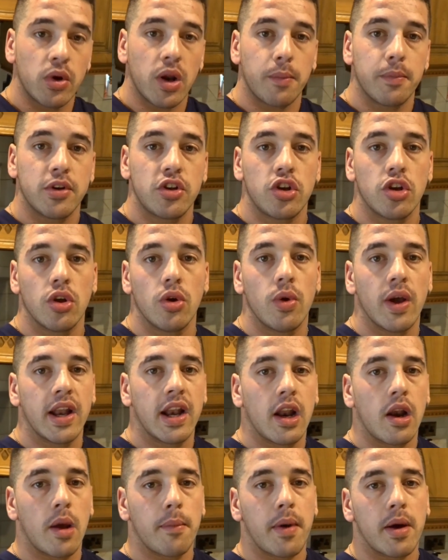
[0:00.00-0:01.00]
number 2, and
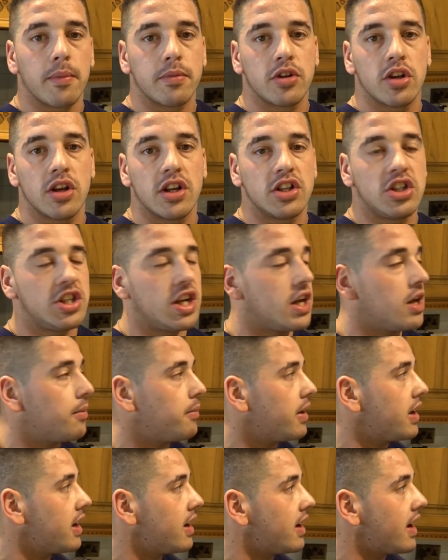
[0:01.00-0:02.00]
then I'm up to the gym
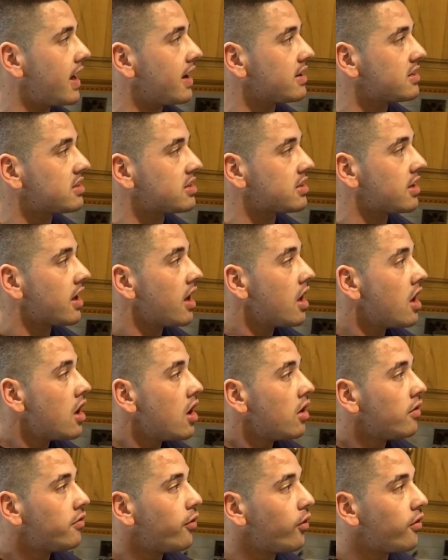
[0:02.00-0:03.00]
in the next
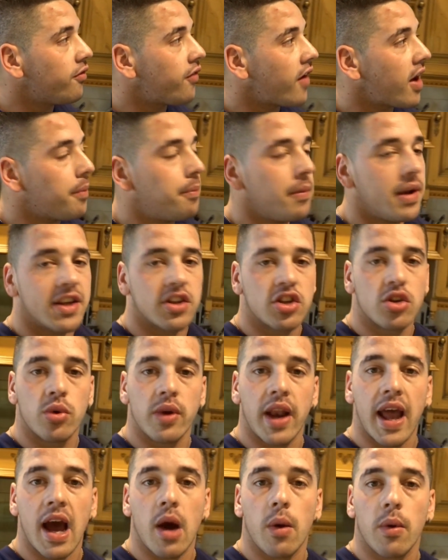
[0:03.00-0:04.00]
45 minutes to an
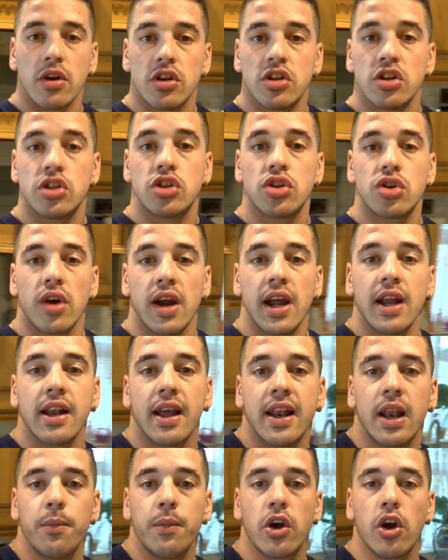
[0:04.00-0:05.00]
hour to train,
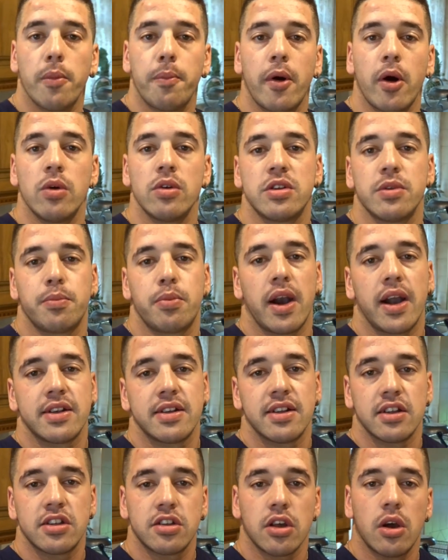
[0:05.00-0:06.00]
and then we've got posing
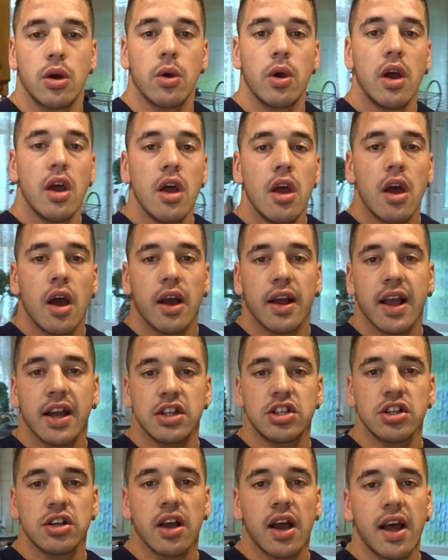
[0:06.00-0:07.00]
practice. So I'll
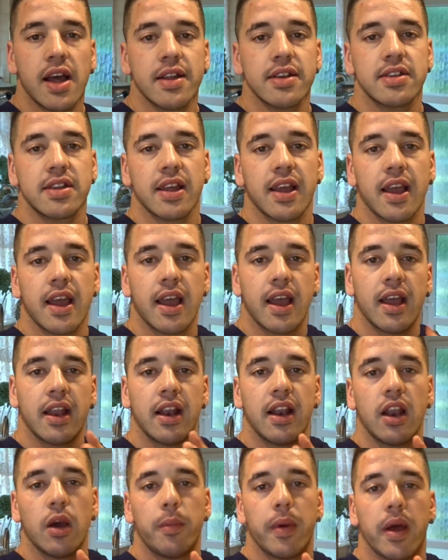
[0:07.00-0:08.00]
catch you guys in a
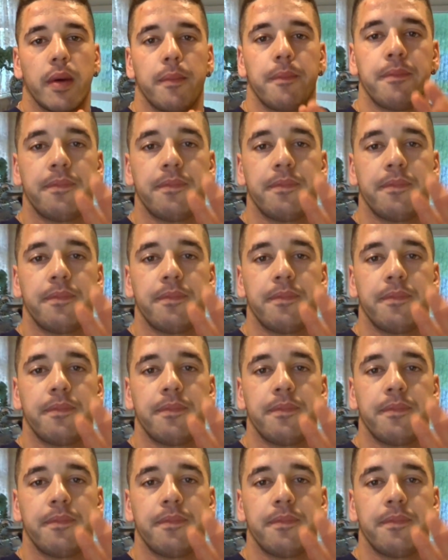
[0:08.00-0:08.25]
little bit.